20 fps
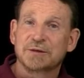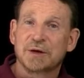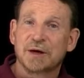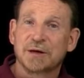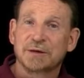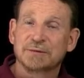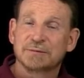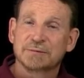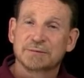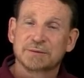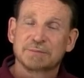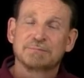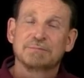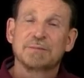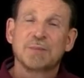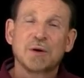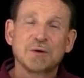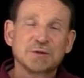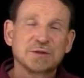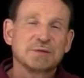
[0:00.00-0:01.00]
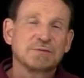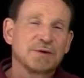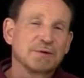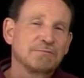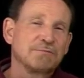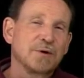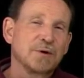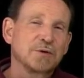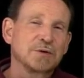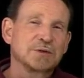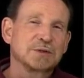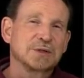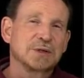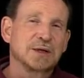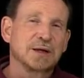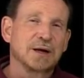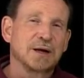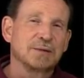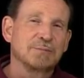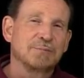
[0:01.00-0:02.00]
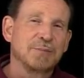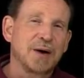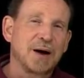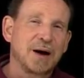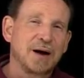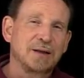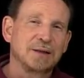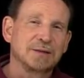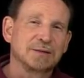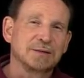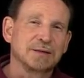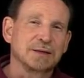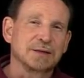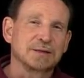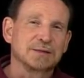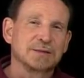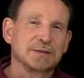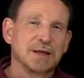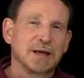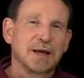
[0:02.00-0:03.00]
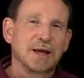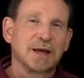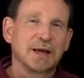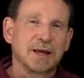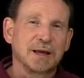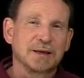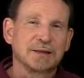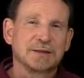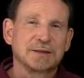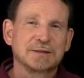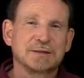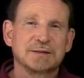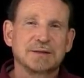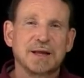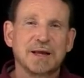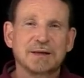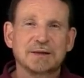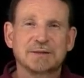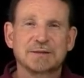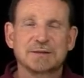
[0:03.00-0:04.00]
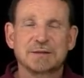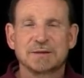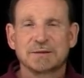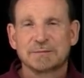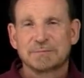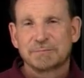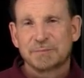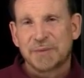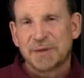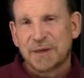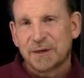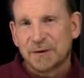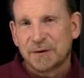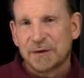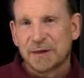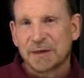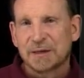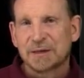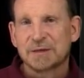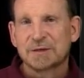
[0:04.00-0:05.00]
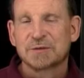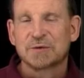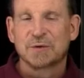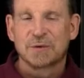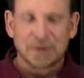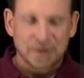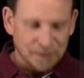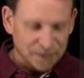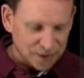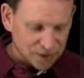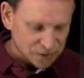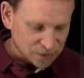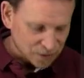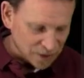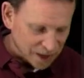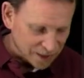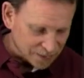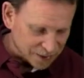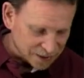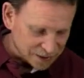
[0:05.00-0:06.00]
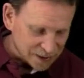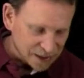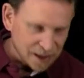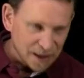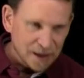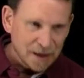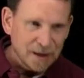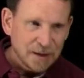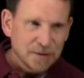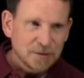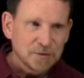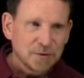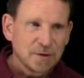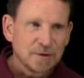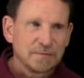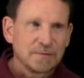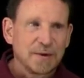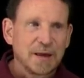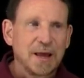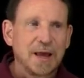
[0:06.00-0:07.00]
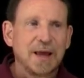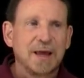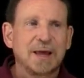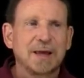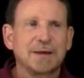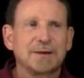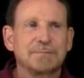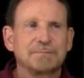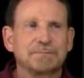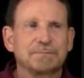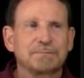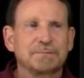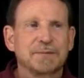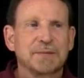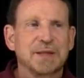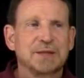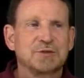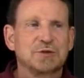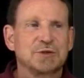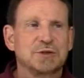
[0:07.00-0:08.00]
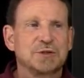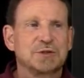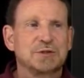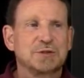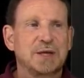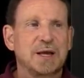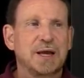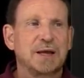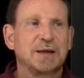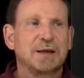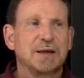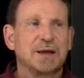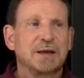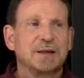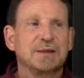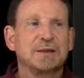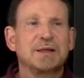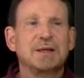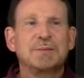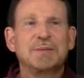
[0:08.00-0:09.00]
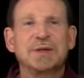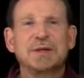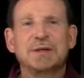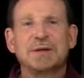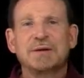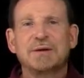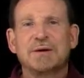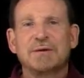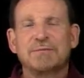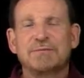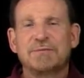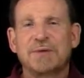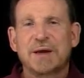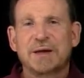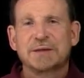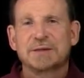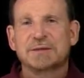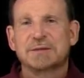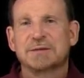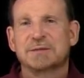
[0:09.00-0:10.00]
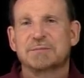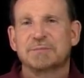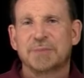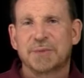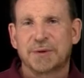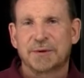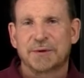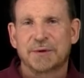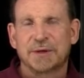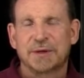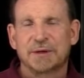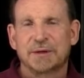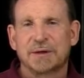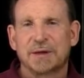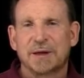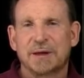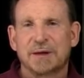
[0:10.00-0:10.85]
done, most of it focusing on politics. And this next period is going to be described as sort of a, let's just say, limited effects period.